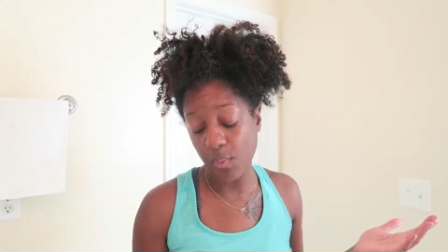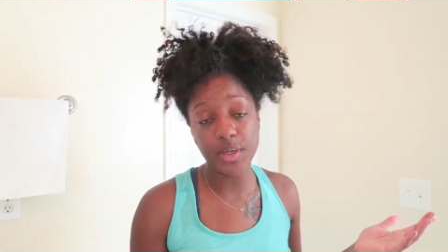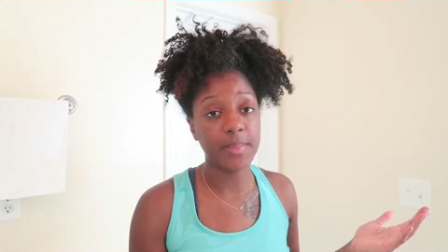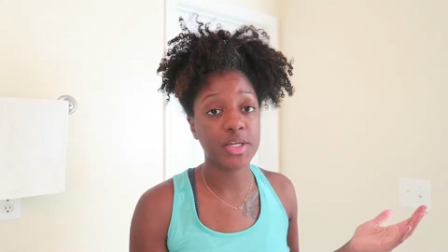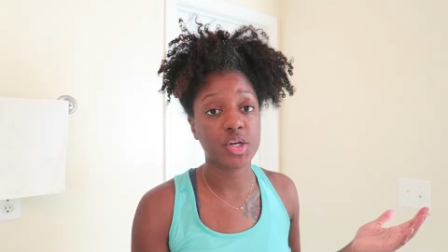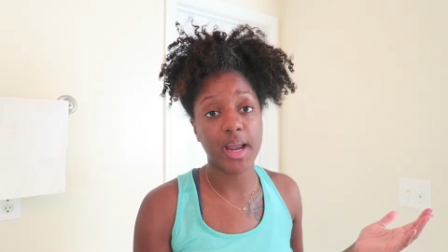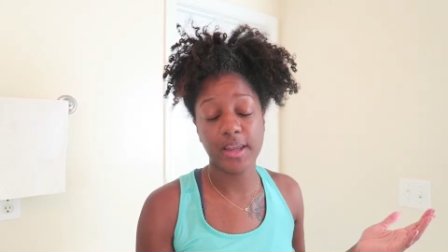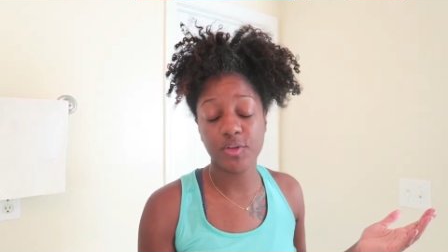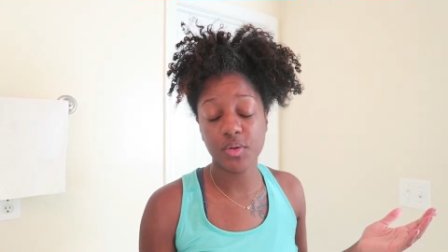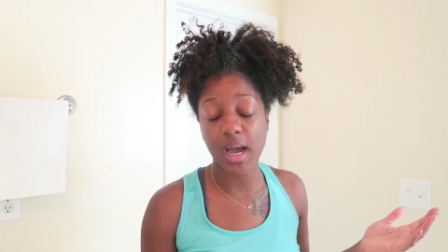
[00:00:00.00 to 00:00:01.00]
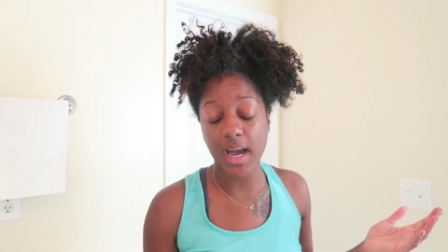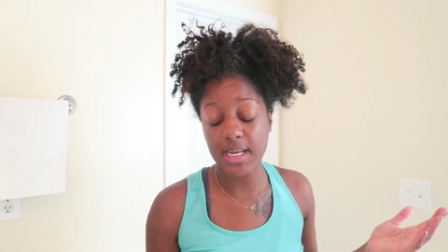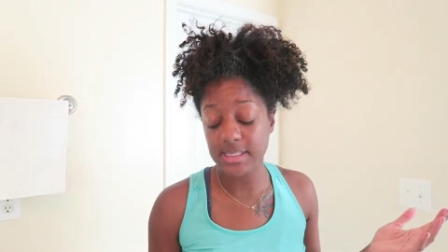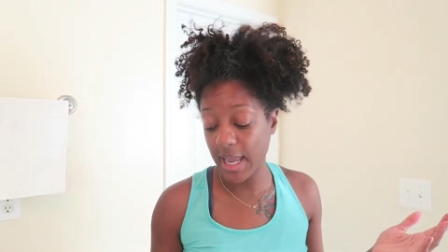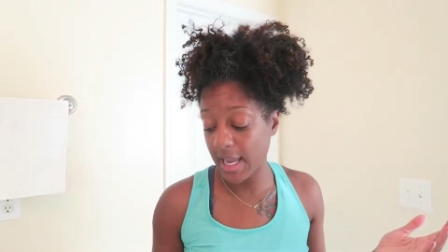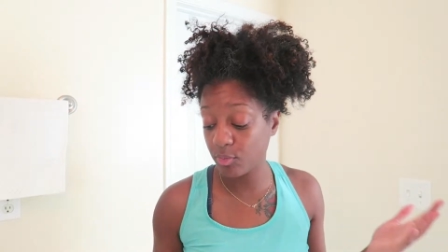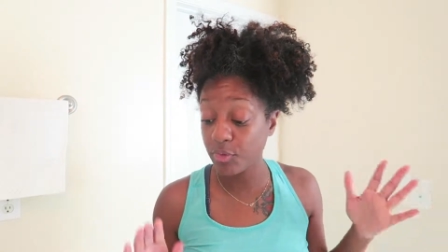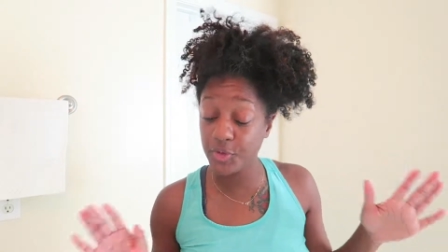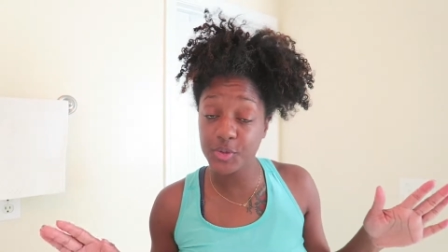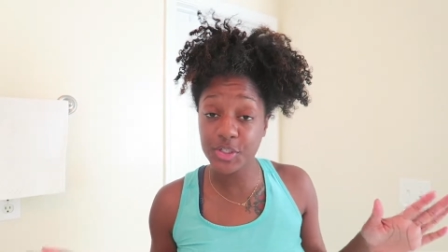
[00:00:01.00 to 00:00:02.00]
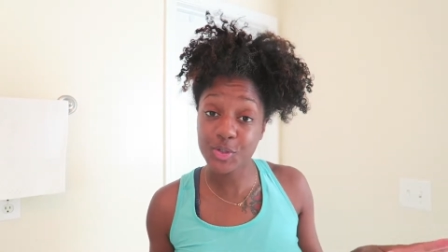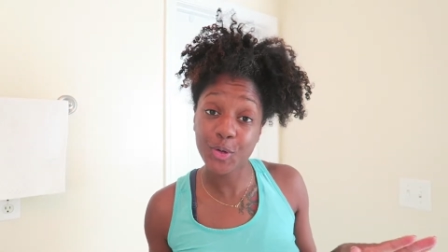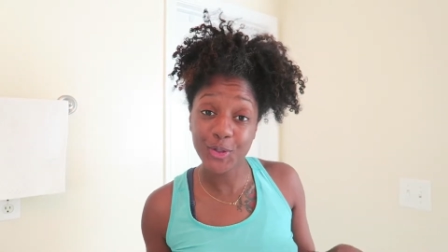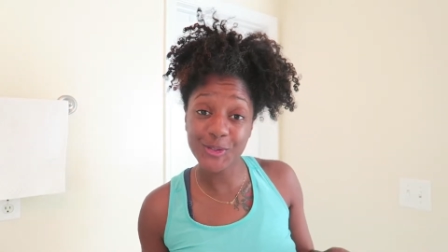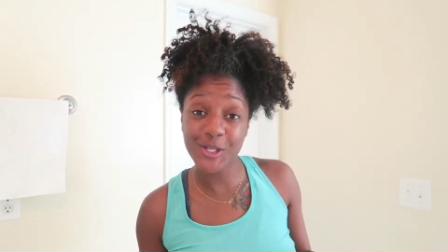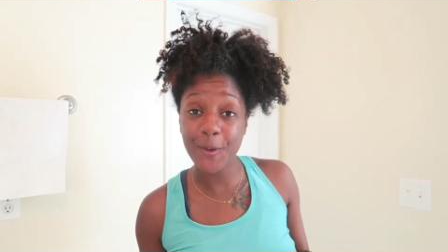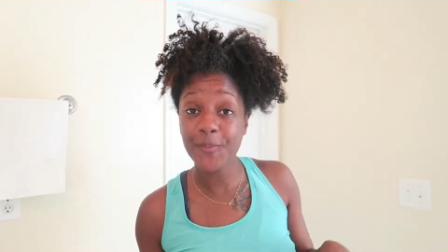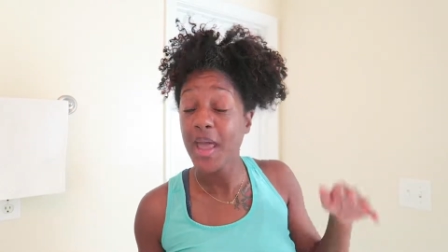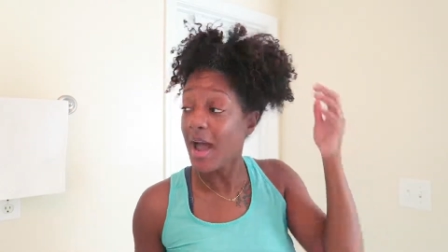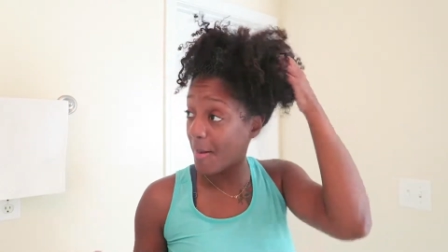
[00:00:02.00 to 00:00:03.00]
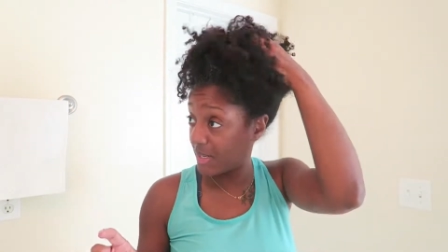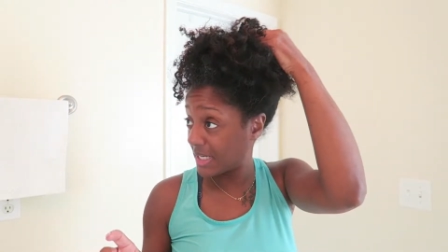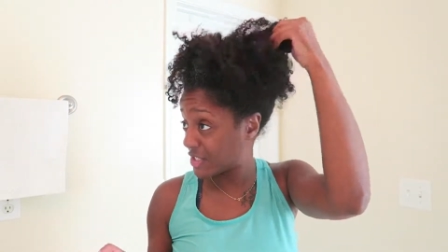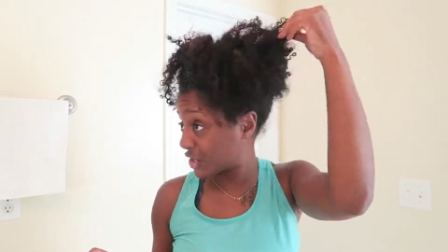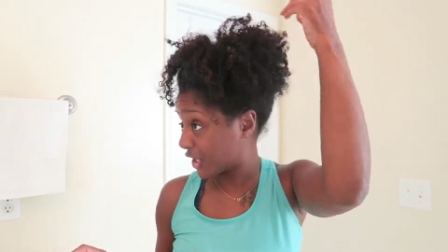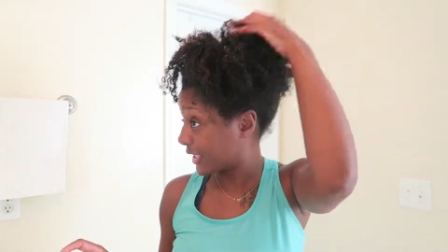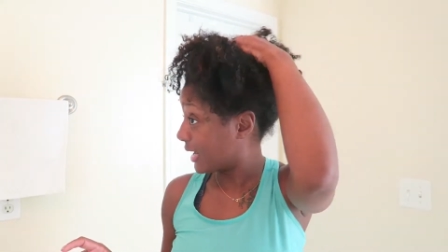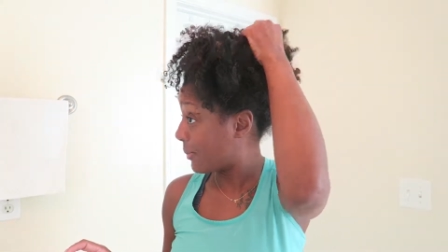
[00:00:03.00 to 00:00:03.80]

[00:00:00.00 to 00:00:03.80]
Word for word: I wanted to make sure I give you guys a review and tutorial. So I'm gonna get started.